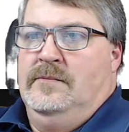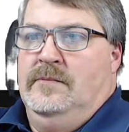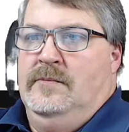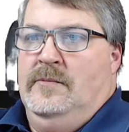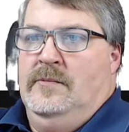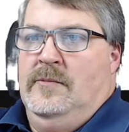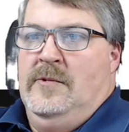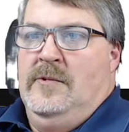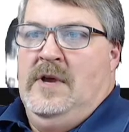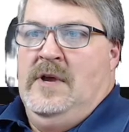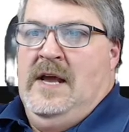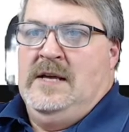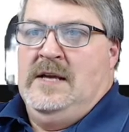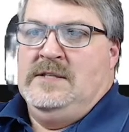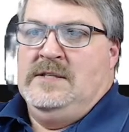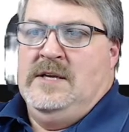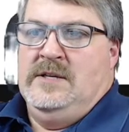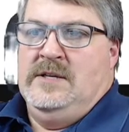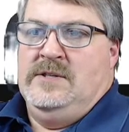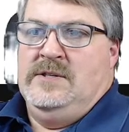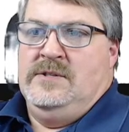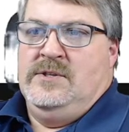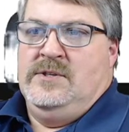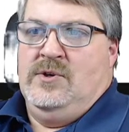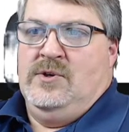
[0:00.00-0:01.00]
As I
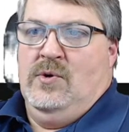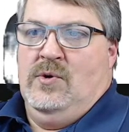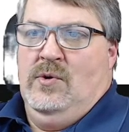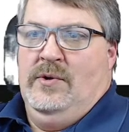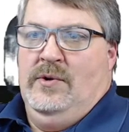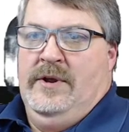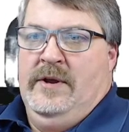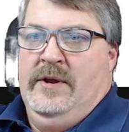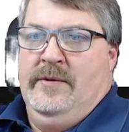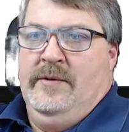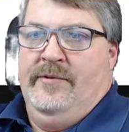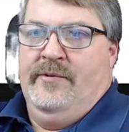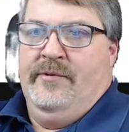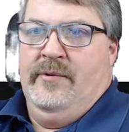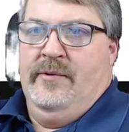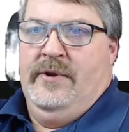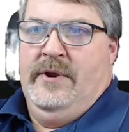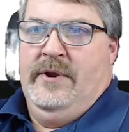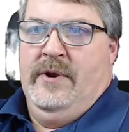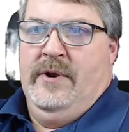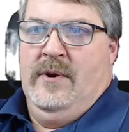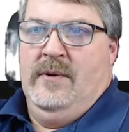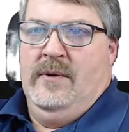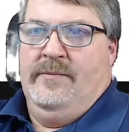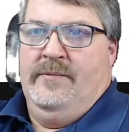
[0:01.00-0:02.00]
scroll down through
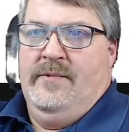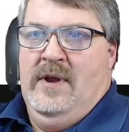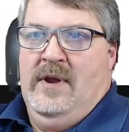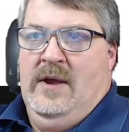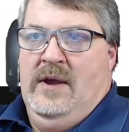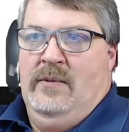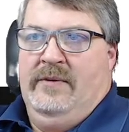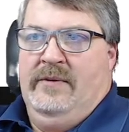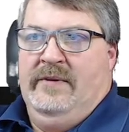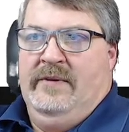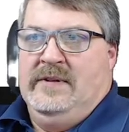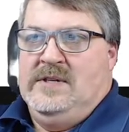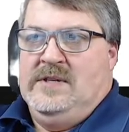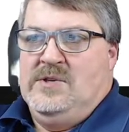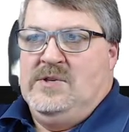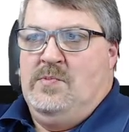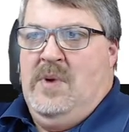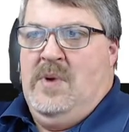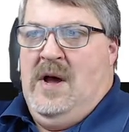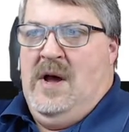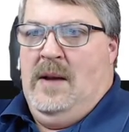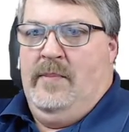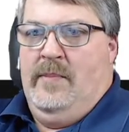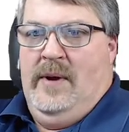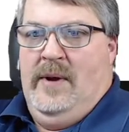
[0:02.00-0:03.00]
here, now we've got this
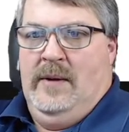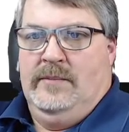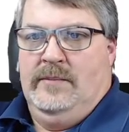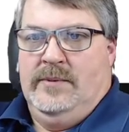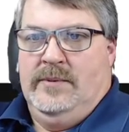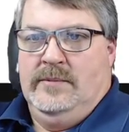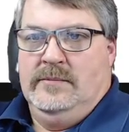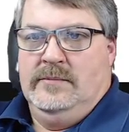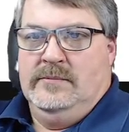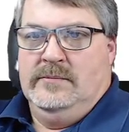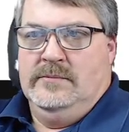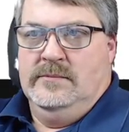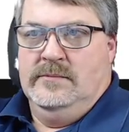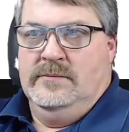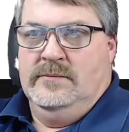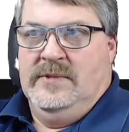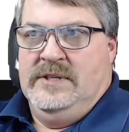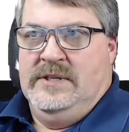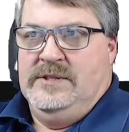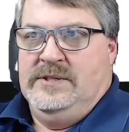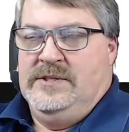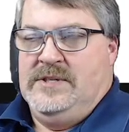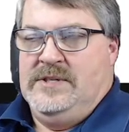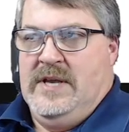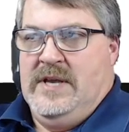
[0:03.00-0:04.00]
pop-up that
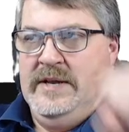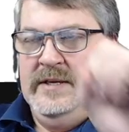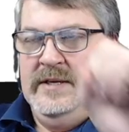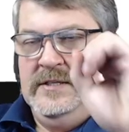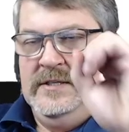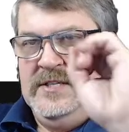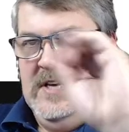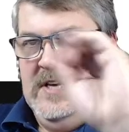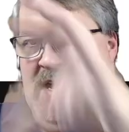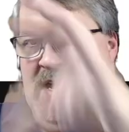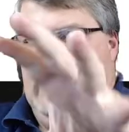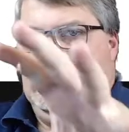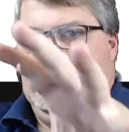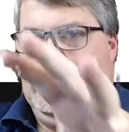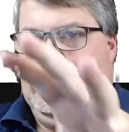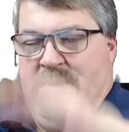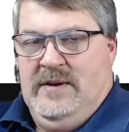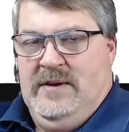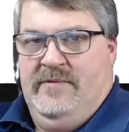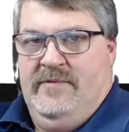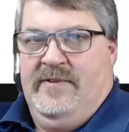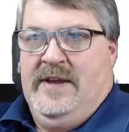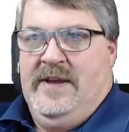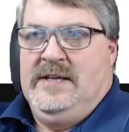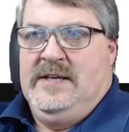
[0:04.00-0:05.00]
just kind of slaps me in the
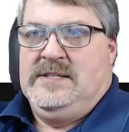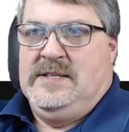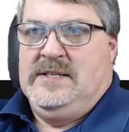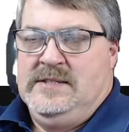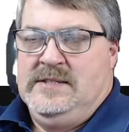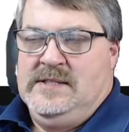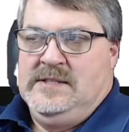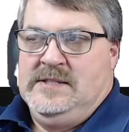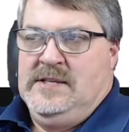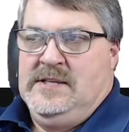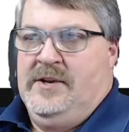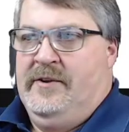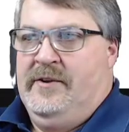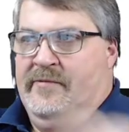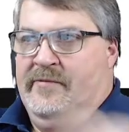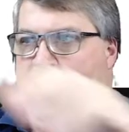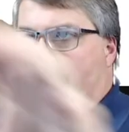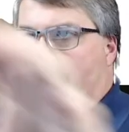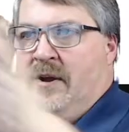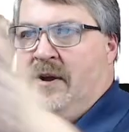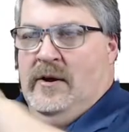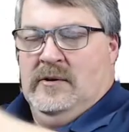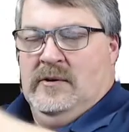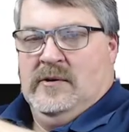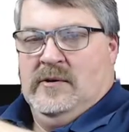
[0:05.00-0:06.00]
face because different
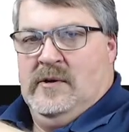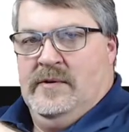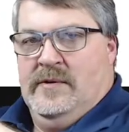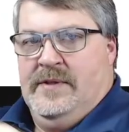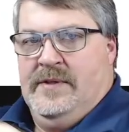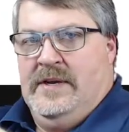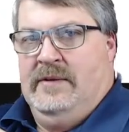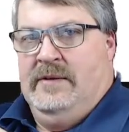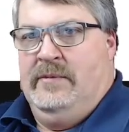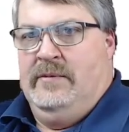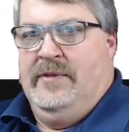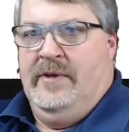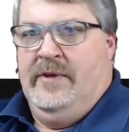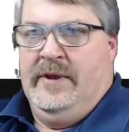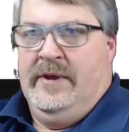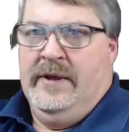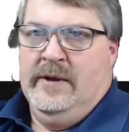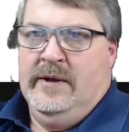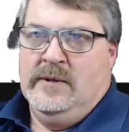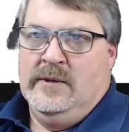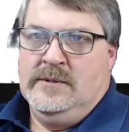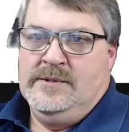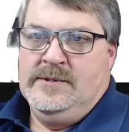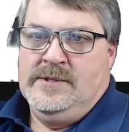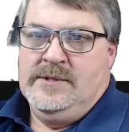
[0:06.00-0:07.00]
color than everything
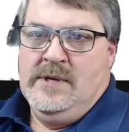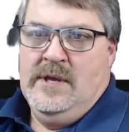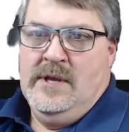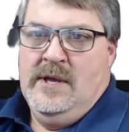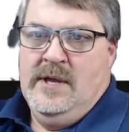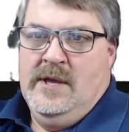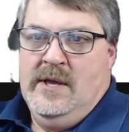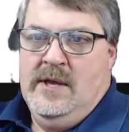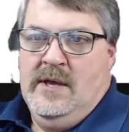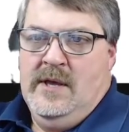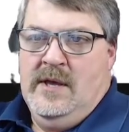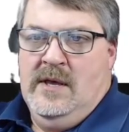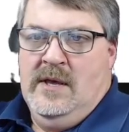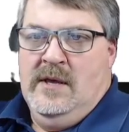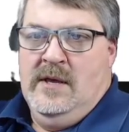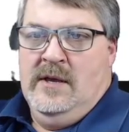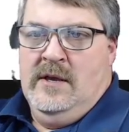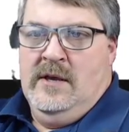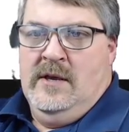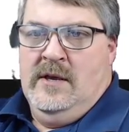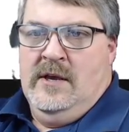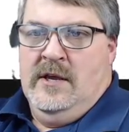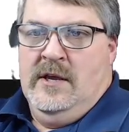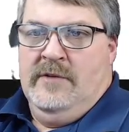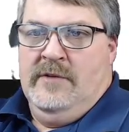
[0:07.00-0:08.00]
else.
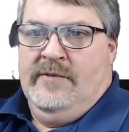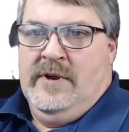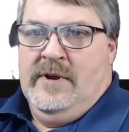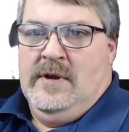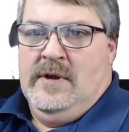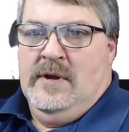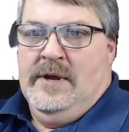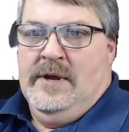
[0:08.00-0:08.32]
And if I clicked